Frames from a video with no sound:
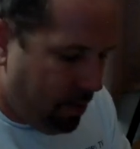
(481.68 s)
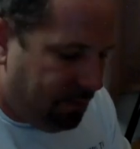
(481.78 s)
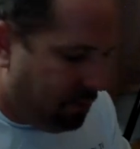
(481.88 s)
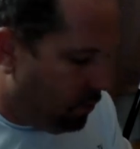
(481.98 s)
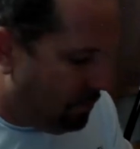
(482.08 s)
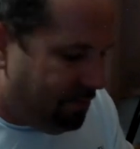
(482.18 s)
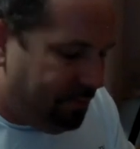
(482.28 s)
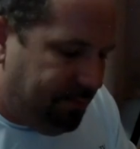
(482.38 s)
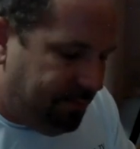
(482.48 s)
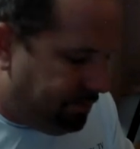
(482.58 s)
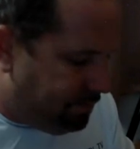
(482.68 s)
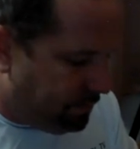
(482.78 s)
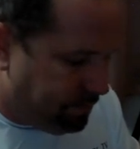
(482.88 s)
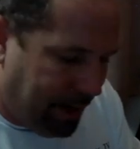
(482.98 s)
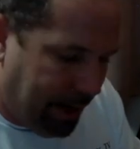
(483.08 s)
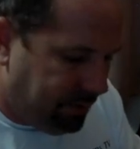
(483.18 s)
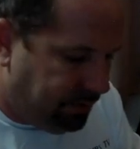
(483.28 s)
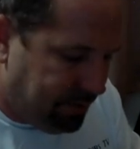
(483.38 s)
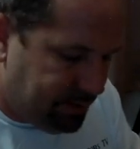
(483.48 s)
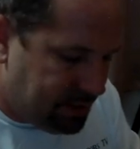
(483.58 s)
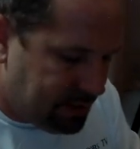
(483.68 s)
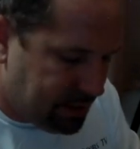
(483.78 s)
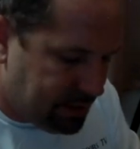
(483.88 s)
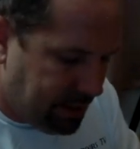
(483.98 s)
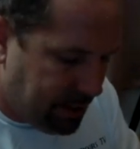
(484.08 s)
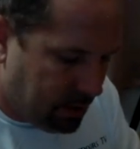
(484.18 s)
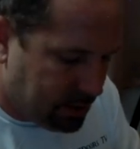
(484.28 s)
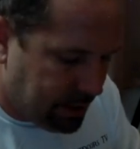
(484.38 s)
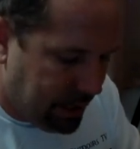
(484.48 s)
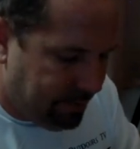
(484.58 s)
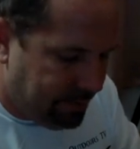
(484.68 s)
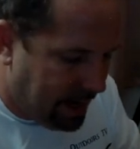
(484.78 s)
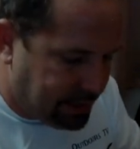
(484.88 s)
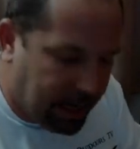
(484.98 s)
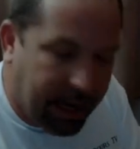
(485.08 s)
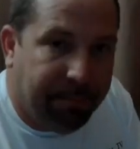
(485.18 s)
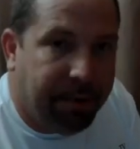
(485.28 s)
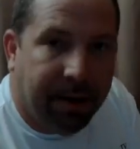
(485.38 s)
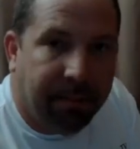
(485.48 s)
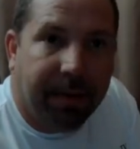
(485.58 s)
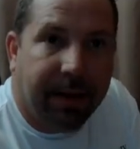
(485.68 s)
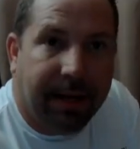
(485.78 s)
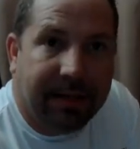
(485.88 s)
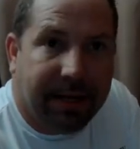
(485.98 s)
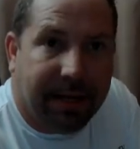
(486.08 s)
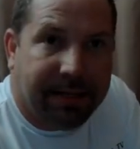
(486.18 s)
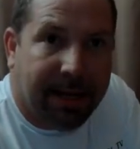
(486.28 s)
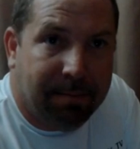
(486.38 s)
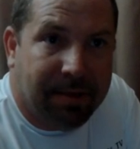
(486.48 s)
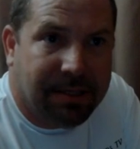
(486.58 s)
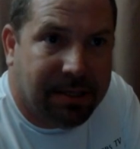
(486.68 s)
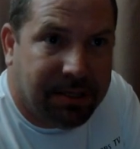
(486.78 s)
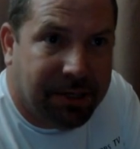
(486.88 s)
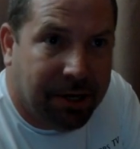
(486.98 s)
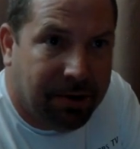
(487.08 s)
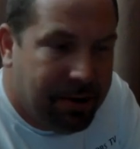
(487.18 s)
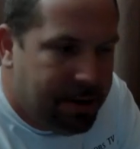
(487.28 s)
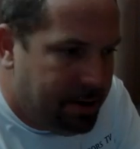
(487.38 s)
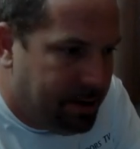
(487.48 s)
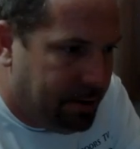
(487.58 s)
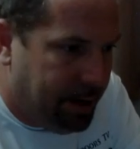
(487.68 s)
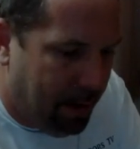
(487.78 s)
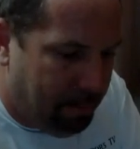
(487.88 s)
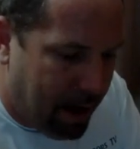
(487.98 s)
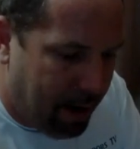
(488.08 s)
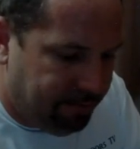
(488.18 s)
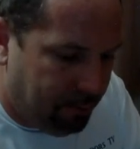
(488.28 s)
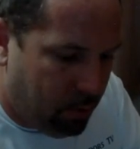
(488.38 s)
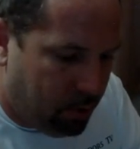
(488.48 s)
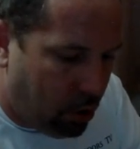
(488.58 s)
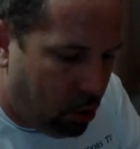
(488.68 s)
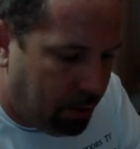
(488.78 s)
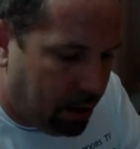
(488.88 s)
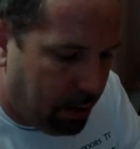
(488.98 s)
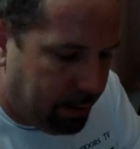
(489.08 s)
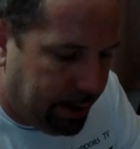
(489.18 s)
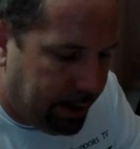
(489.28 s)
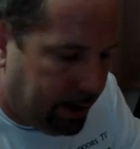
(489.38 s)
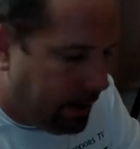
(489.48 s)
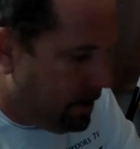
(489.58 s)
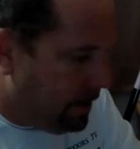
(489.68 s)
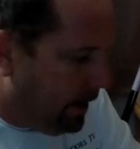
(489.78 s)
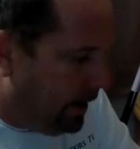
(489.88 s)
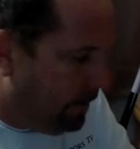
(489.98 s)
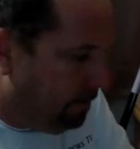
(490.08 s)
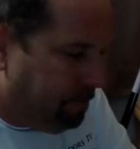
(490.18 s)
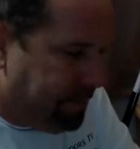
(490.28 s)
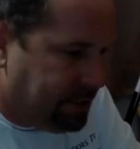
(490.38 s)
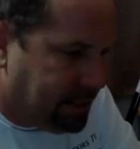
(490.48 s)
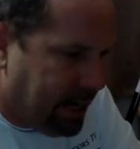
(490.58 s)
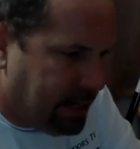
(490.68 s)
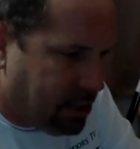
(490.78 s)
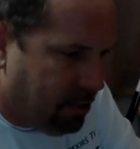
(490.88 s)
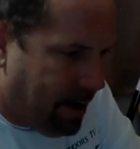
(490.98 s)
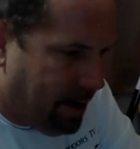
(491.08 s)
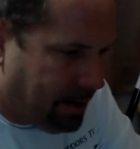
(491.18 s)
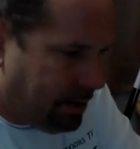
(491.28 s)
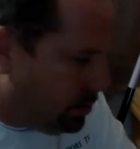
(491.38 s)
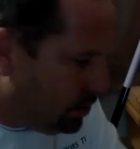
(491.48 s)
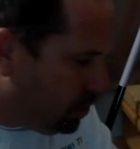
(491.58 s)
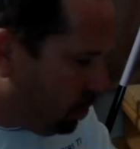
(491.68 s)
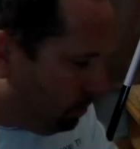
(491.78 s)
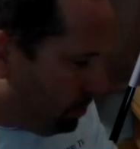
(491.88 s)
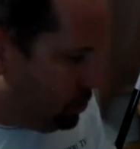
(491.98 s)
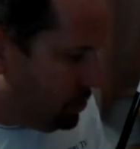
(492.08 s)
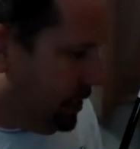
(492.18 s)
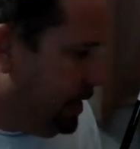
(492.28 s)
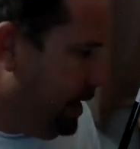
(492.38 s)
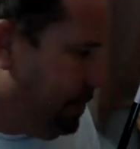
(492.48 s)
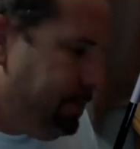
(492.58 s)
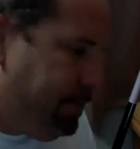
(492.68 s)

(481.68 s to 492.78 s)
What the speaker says: for, man, 50, 60 years, and that's how they stay in business, you know. You got Bob from Oklahoma coming in, and these guys go out there, the charter boats, and they